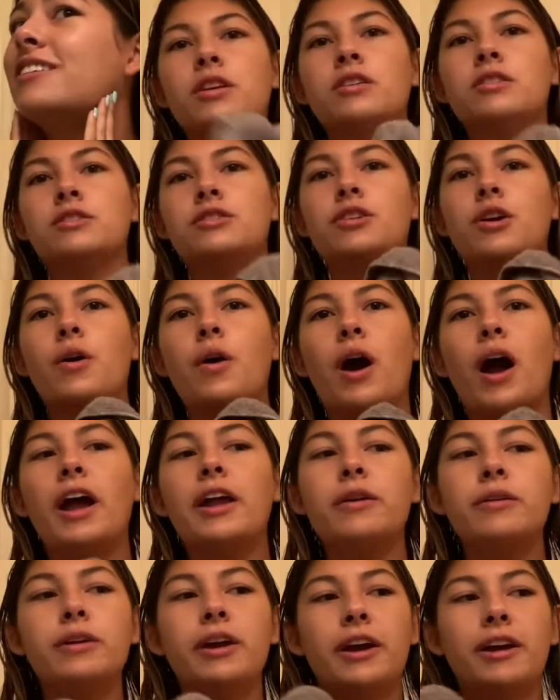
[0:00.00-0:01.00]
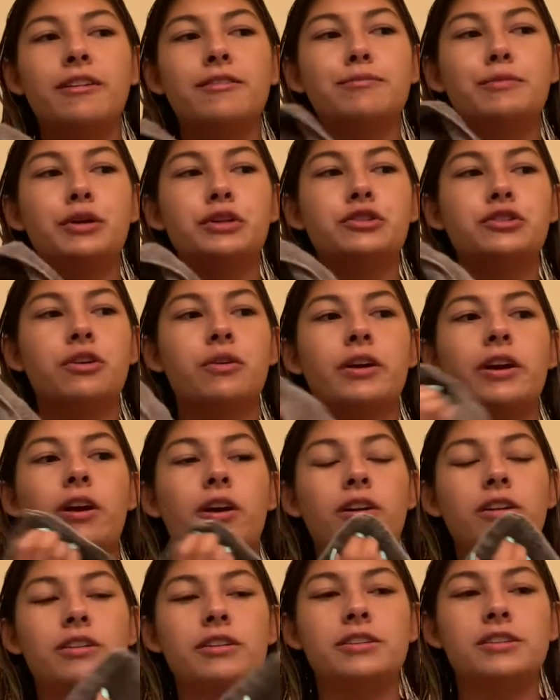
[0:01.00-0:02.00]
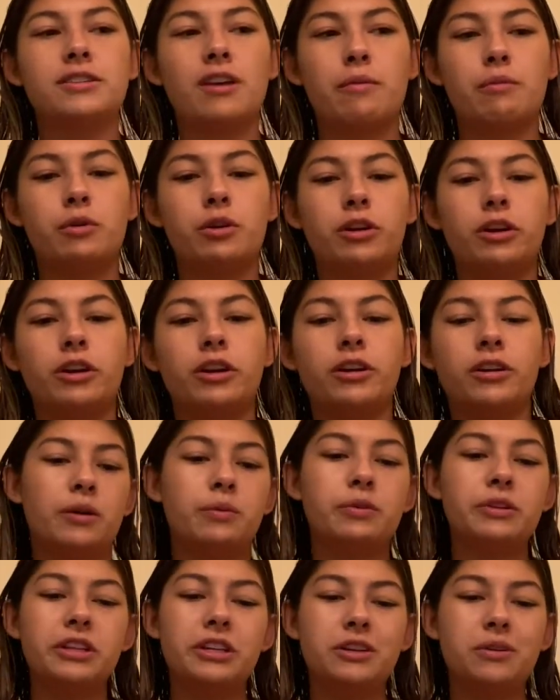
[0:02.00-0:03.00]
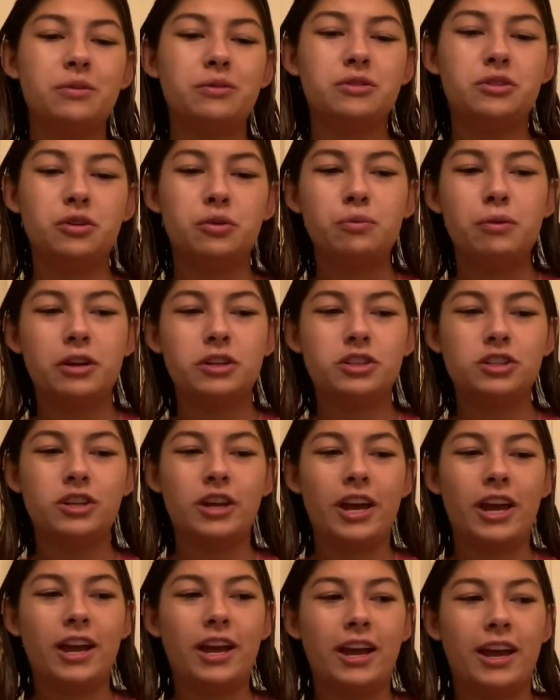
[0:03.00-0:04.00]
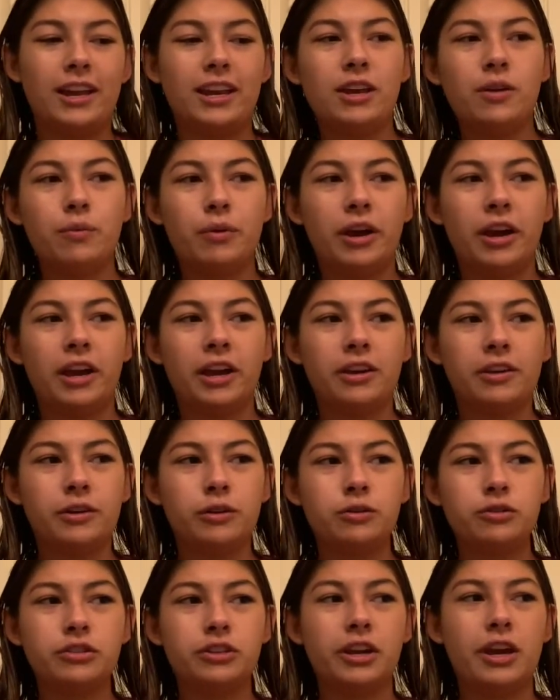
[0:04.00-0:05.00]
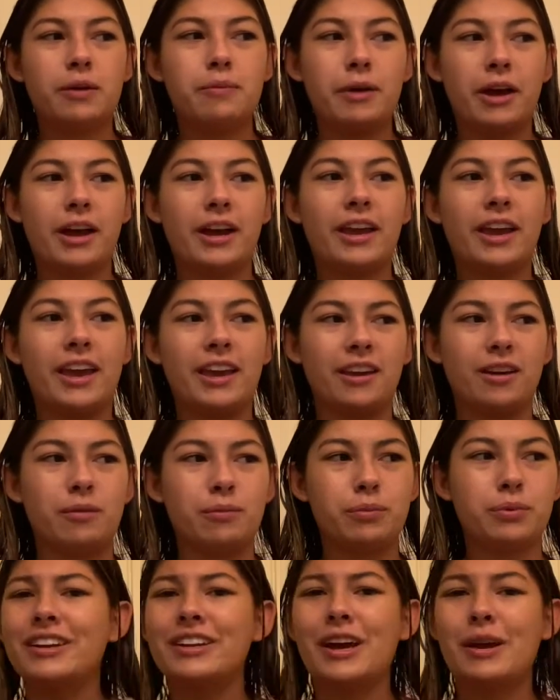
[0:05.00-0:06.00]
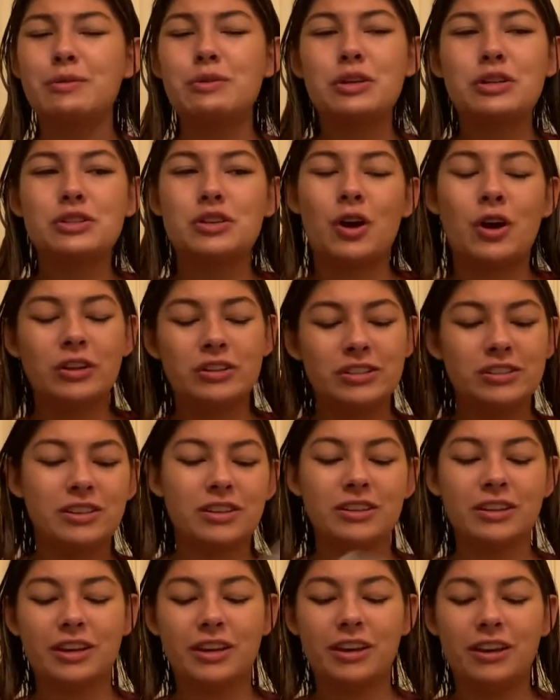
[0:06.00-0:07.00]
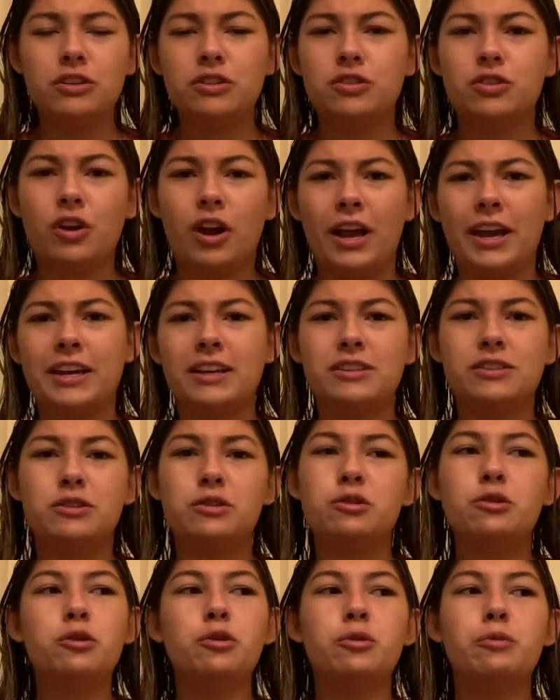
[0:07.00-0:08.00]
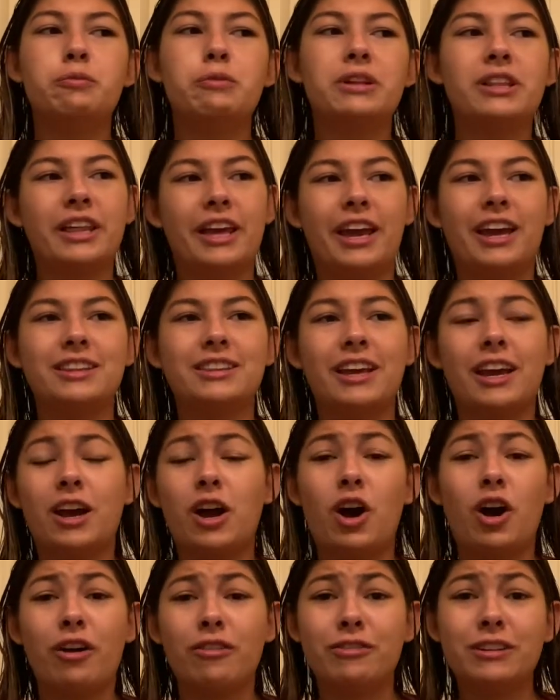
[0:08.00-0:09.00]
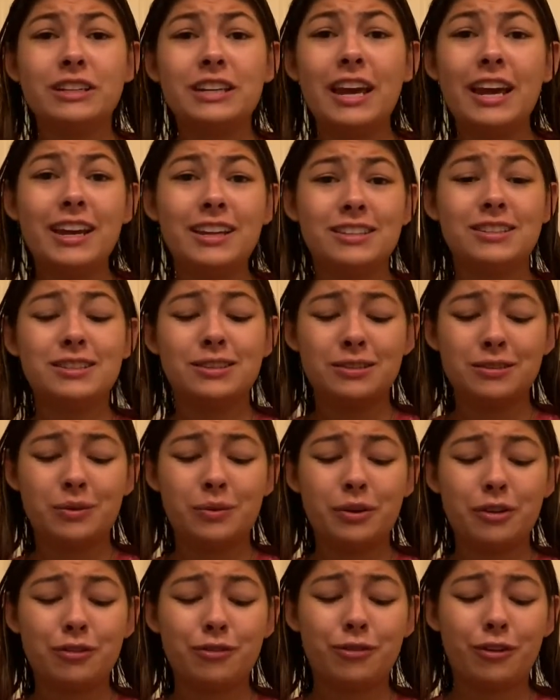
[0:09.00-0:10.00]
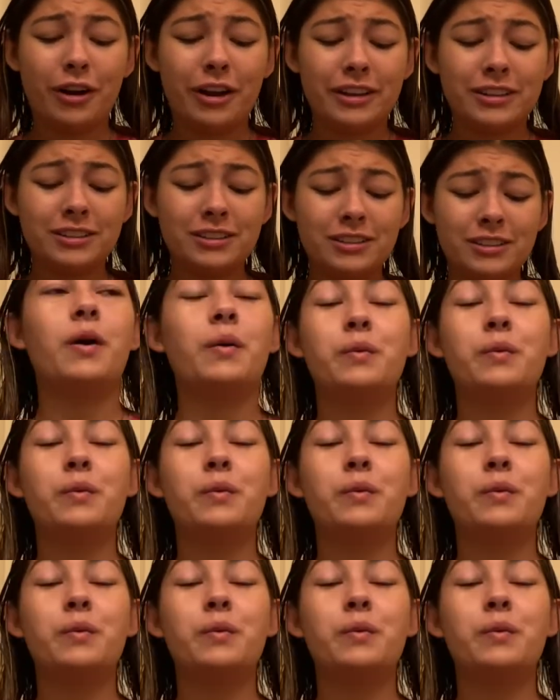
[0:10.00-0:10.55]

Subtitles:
So I don't have much going on in the summer. I really don't do much anyway. Usually I'm at camp and I'm just constantly trying to plan like coffee dates with friends.